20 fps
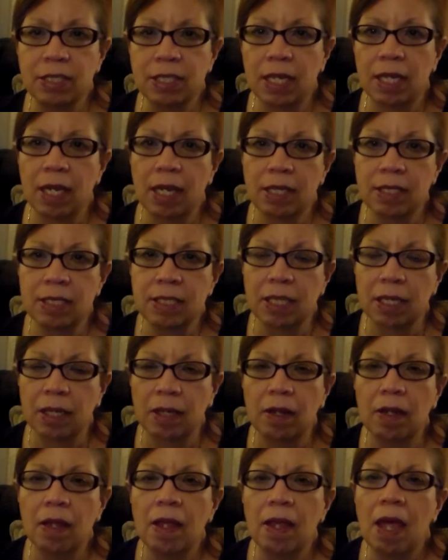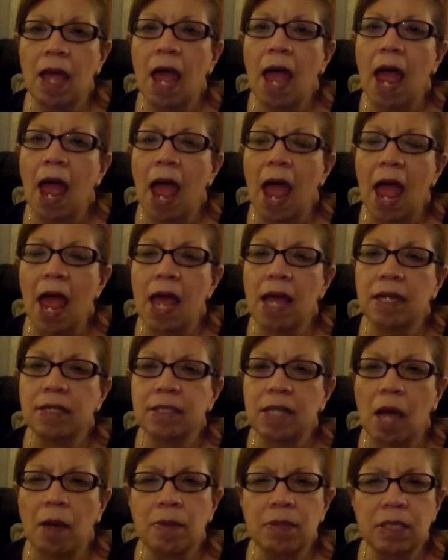SAS sale,
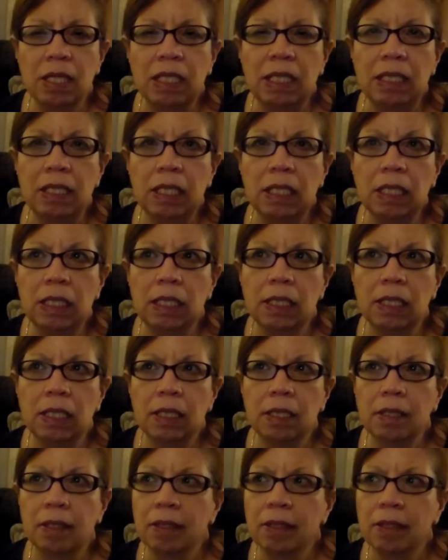and I was a little,